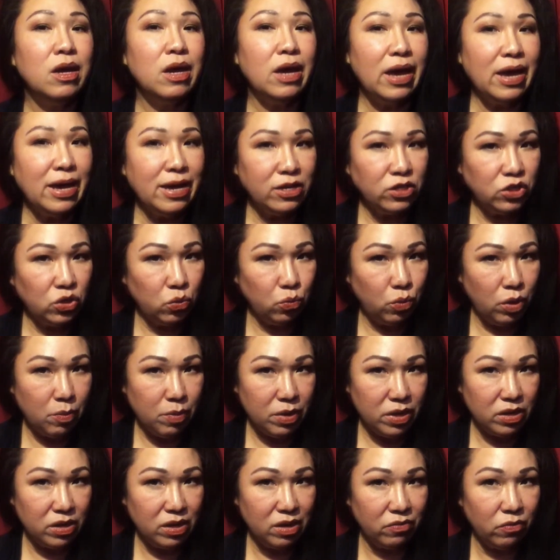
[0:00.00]
Asian
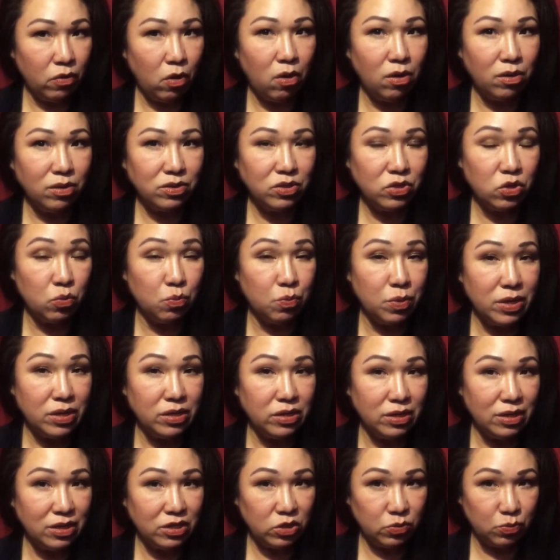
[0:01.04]
women have also been
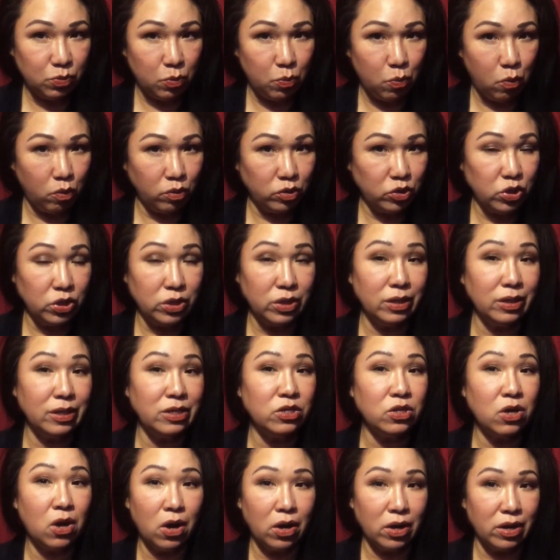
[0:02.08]
disproportionately
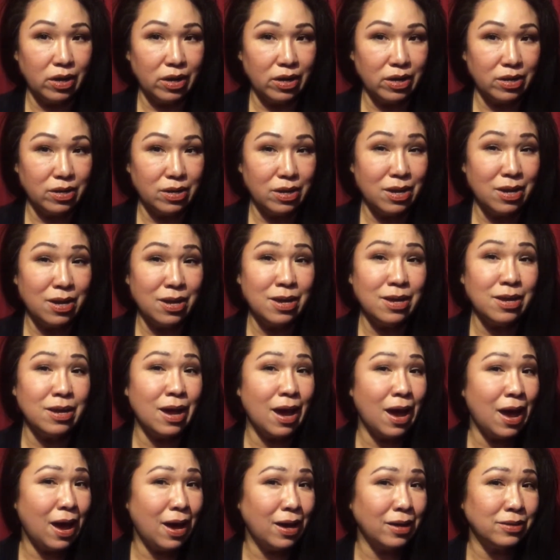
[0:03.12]
targeted in
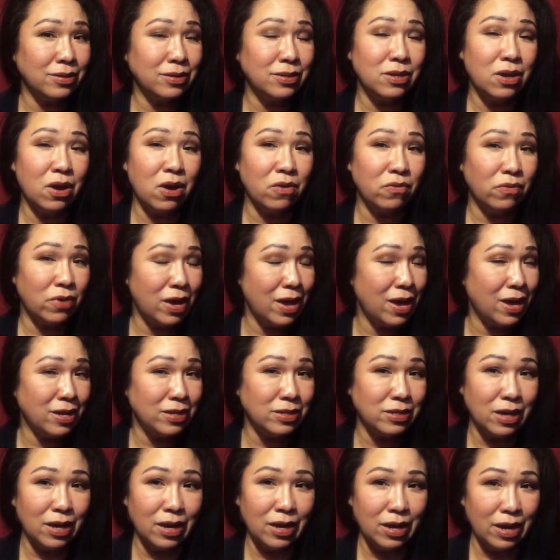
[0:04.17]
acts of
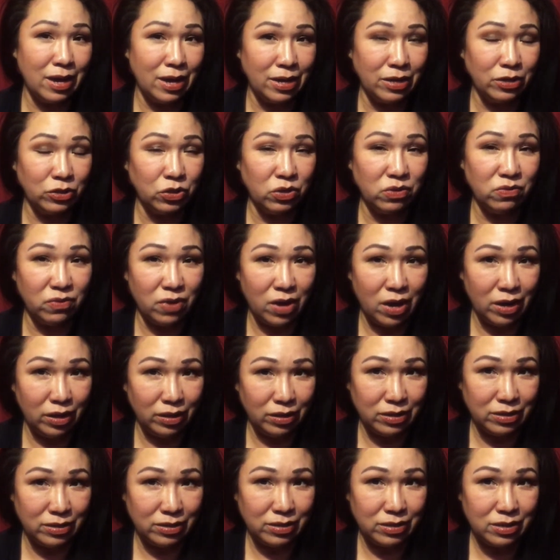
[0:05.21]
anti Asian
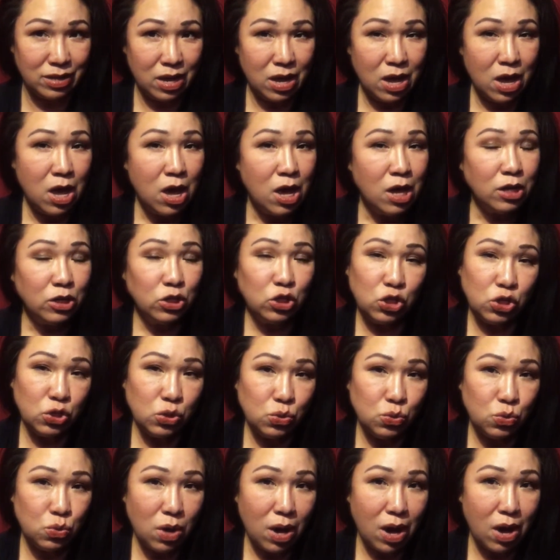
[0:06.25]
violence.
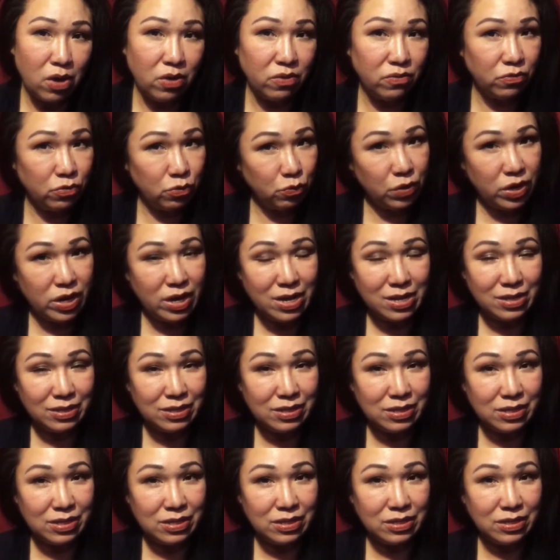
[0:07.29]
2 out of 3
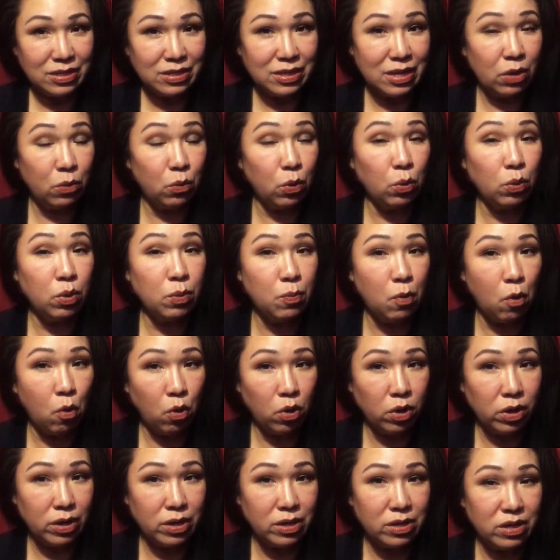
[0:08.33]
incidents that were
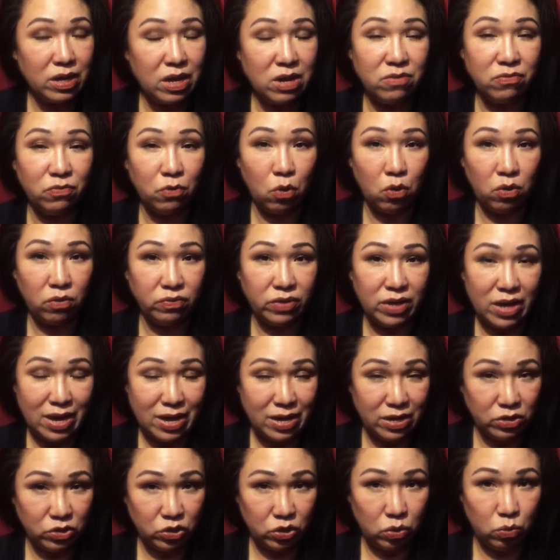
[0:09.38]
reported involved
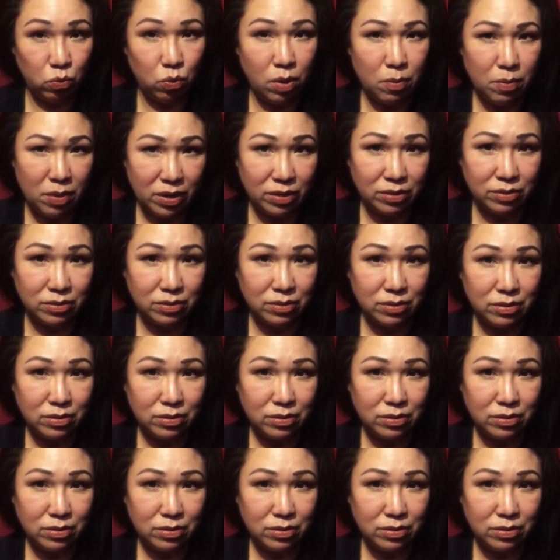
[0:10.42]
Asian women.